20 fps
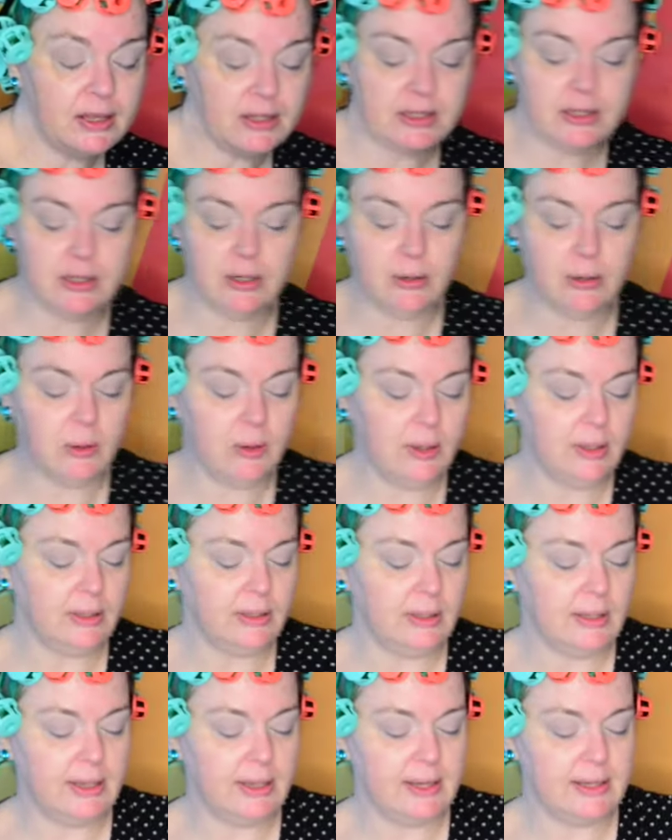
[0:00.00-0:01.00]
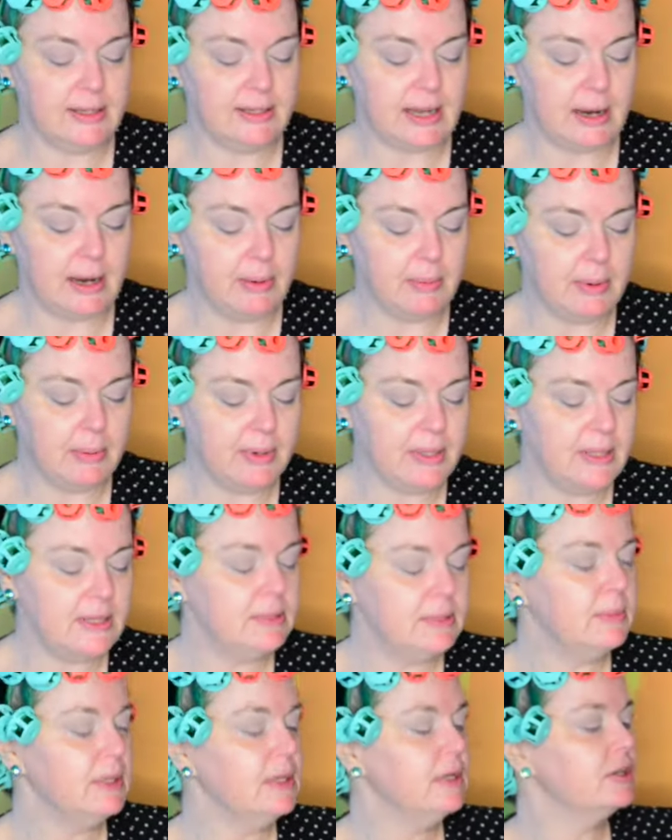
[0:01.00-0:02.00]
So I remember these
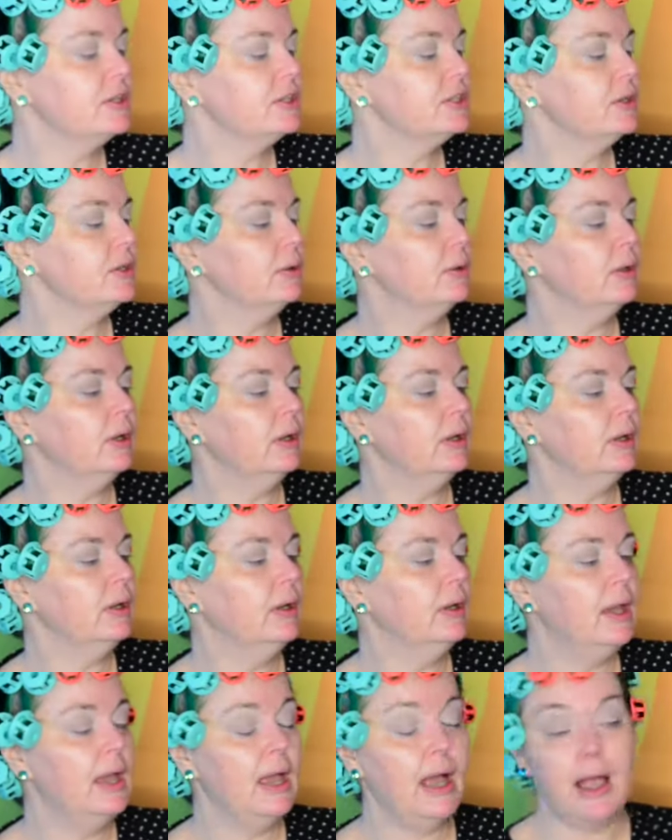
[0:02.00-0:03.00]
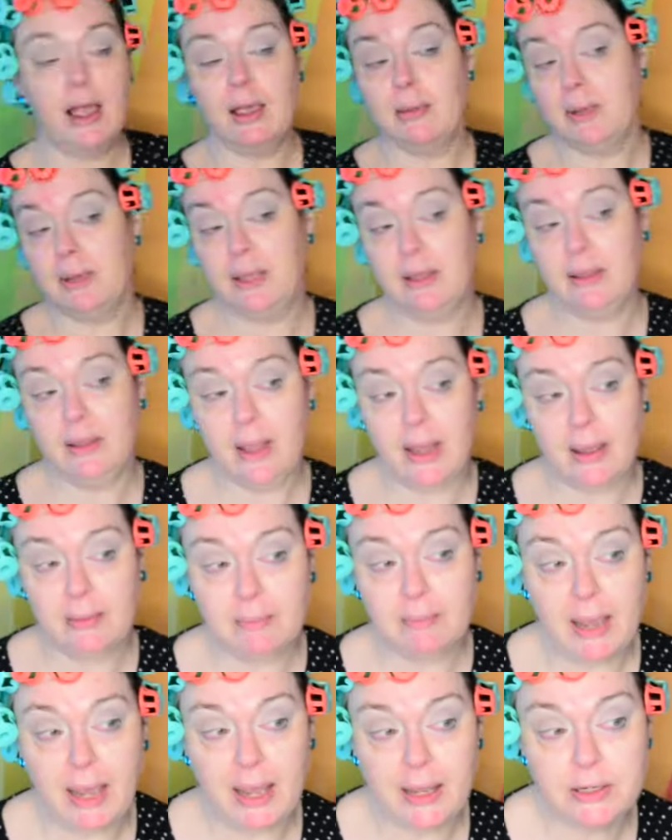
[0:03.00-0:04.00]
being so good. I mean, that
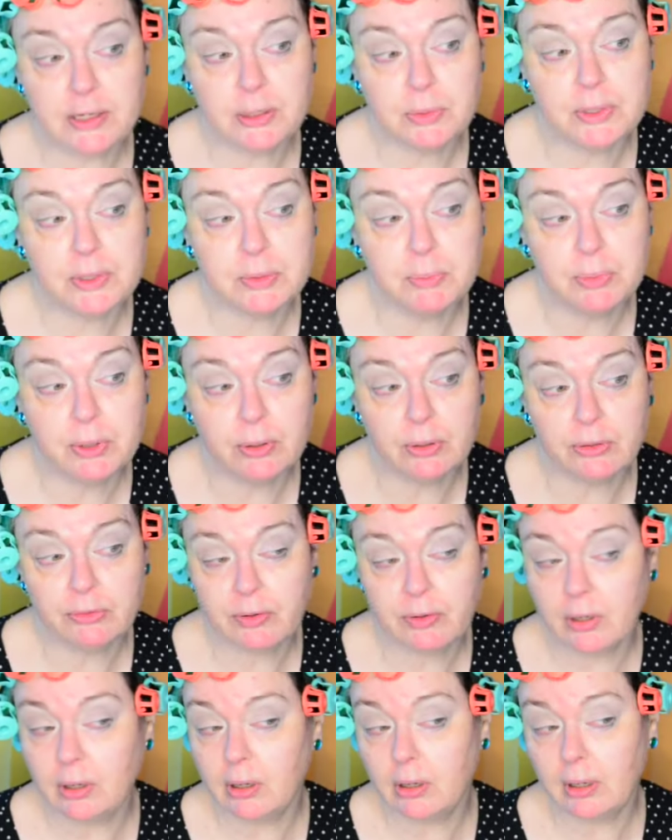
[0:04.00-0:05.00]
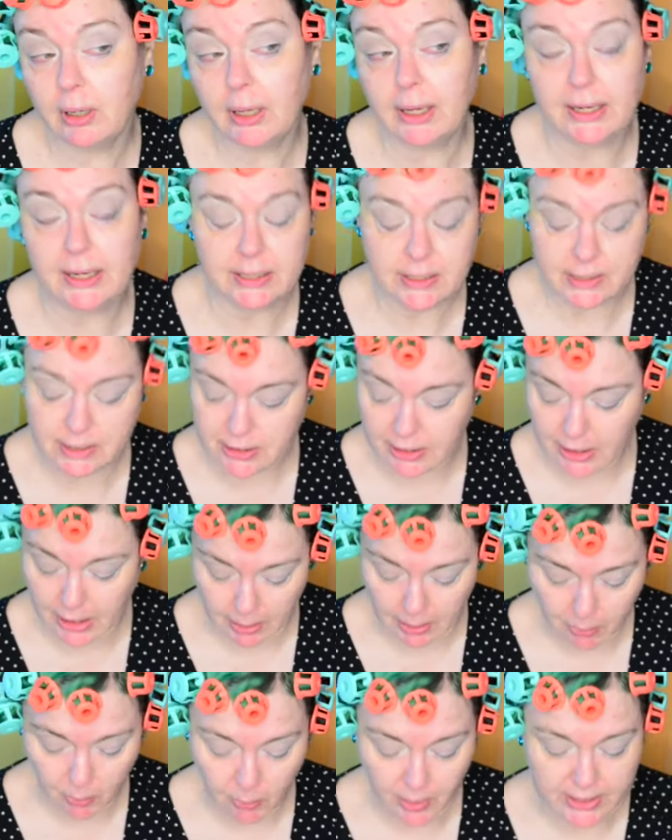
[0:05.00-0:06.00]
matte was beautiful and
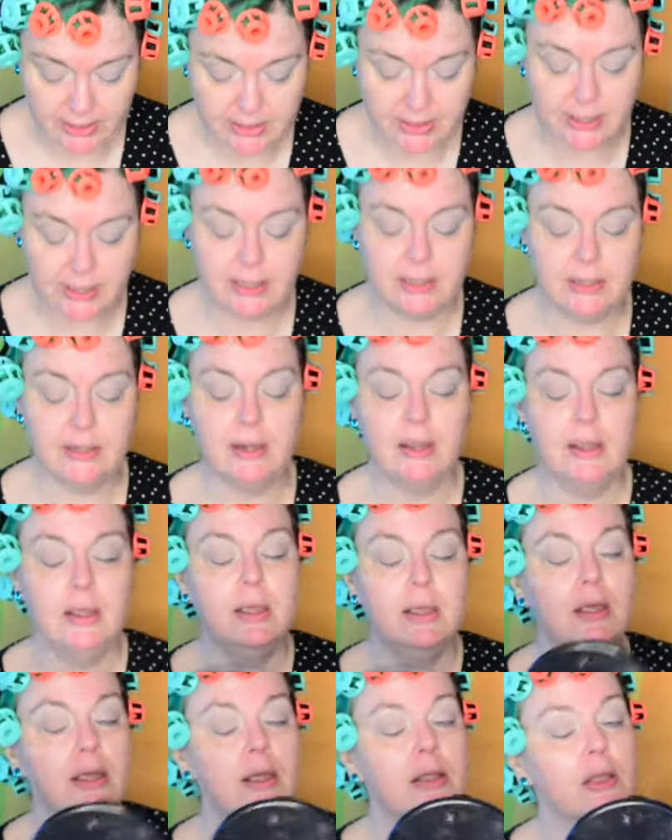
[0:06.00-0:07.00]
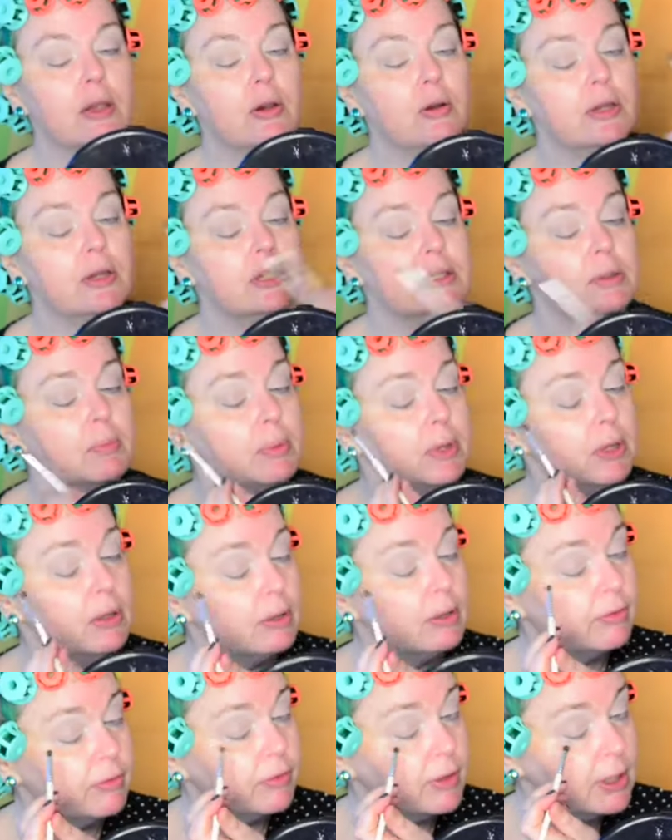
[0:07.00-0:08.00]
went in the crease
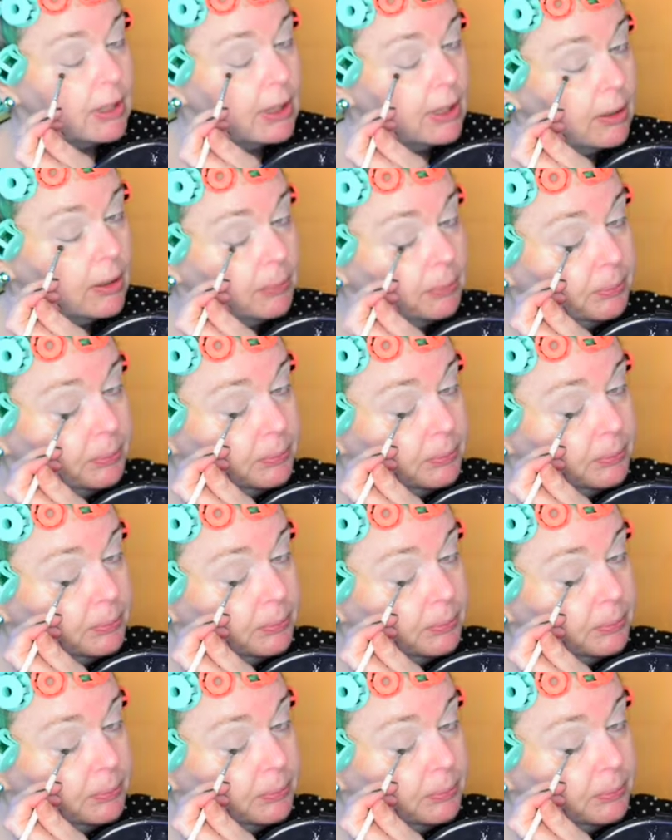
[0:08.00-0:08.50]
beautifully.